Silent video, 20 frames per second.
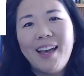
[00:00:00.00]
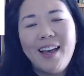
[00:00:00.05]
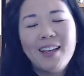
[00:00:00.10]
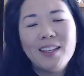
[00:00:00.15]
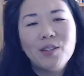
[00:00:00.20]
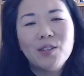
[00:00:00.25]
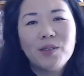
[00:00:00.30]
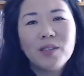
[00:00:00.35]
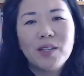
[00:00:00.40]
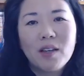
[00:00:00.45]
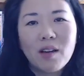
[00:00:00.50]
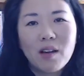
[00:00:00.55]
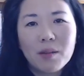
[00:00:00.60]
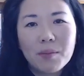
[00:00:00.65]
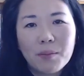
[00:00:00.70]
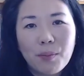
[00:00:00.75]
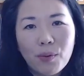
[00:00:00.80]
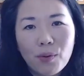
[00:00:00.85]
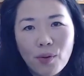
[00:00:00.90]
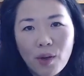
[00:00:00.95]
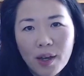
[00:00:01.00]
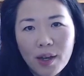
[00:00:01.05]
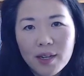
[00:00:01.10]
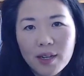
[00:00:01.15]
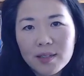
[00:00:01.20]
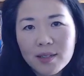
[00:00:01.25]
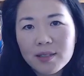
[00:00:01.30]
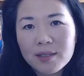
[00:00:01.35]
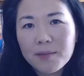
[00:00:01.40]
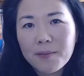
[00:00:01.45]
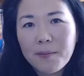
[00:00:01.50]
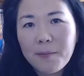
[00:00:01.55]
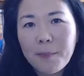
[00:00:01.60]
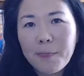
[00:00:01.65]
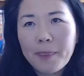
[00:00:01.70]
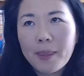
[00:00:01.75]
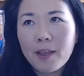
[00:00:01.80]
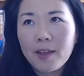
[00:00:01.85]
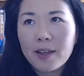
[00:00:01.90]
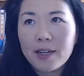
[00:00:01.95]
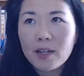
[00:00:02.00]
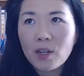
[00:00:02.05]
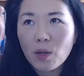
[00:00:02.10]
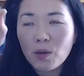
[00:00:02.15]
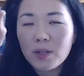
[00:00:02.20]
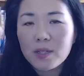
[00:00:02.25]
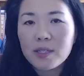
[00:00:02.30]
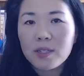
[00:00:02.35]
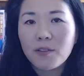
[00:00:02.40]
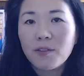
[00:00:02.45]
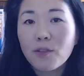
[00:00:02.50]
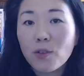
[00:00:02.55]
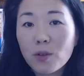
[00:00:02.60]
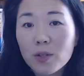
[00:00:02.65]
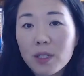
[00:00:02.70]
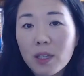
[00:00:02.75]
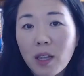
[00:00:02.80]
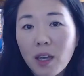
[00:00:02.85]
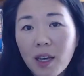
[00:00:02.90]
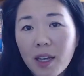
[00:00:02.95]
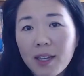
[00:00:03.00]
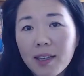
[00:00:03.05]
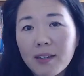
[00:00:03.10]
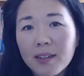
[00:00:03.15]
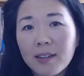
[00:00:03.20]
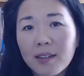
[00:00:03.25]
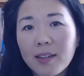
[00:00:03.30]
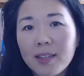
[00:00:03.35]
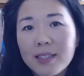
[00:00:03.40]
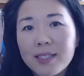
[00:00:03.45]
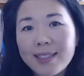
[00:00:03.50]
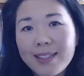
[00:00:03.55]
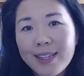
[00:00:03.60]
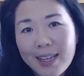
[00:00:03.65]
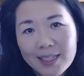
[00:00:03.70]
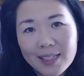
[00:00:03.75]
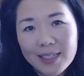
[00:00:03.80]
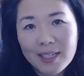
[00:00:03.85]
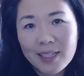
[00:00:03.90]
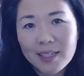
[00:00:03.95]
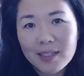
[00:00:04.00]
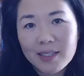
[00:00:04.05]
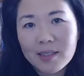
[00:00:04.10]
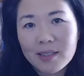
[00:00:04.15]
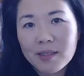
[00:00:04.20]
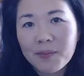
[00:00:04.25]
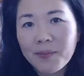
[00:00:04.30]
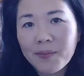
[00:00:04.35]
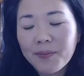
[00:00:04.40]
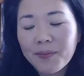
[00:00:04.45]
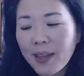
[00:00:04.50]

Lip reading: and you click on products, you're going to notice the first line is test kits.